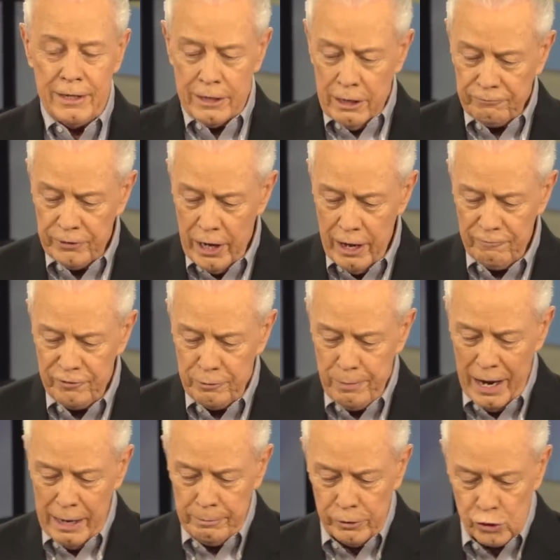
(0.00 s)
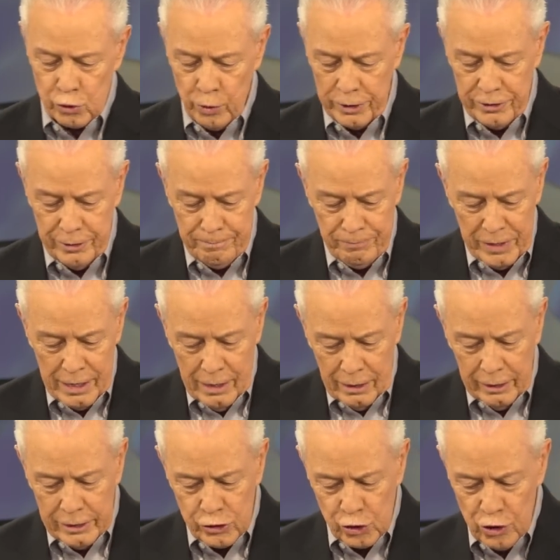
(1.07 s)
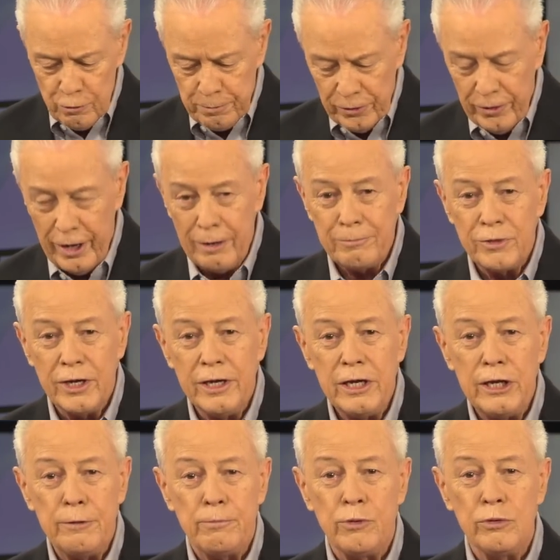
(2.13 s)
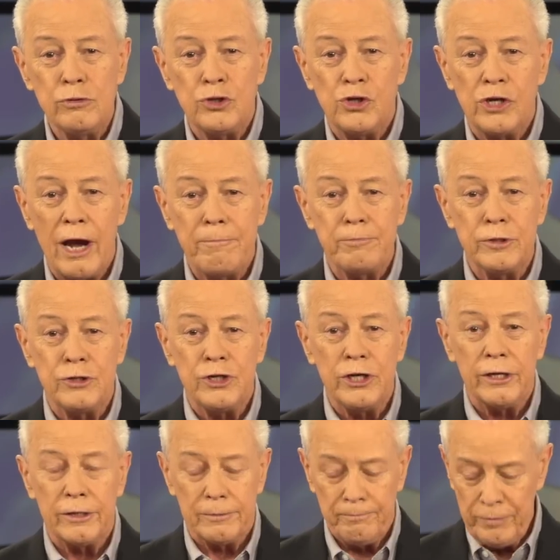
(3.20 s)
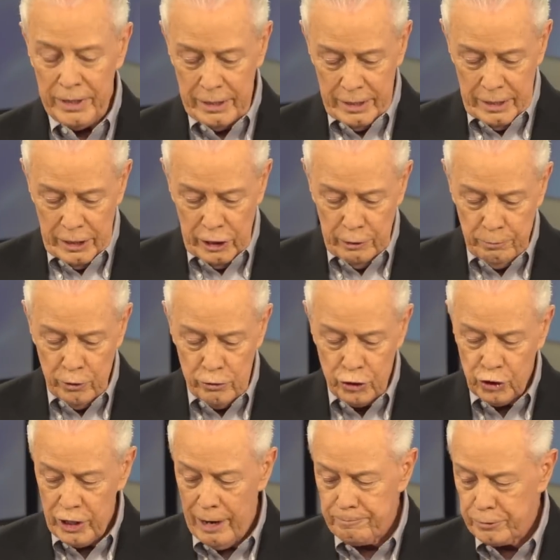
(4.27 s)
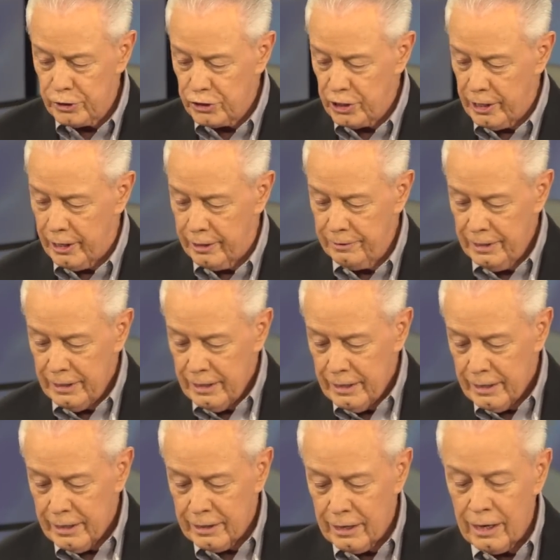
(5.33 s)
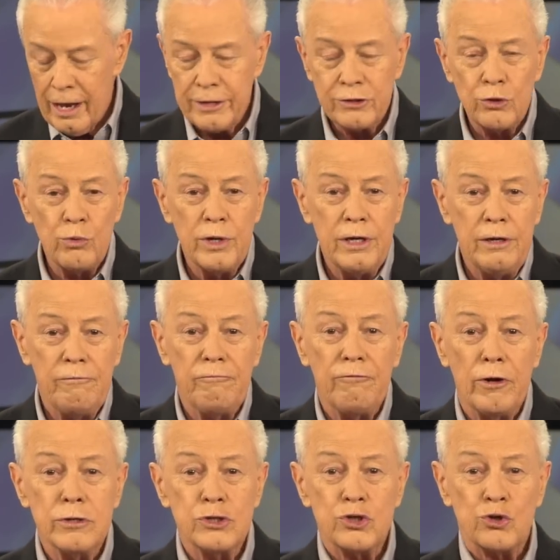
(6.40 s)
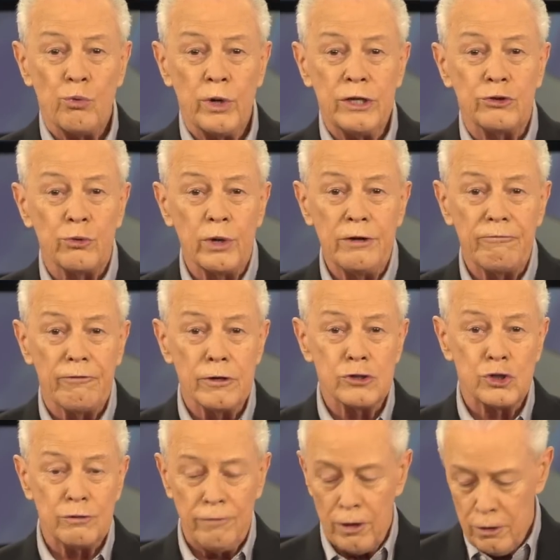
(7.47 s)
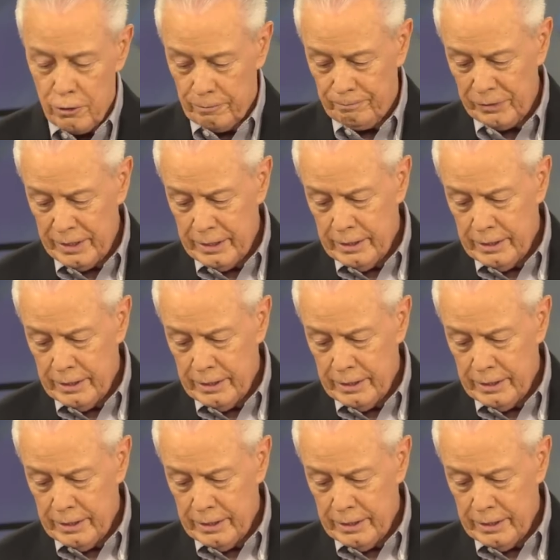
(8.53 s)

Now, if you have your Bibles with you, let's open them to Hebrews chapter 10. Hebrews chapter 10, and I'd like to read verse 23 first of all.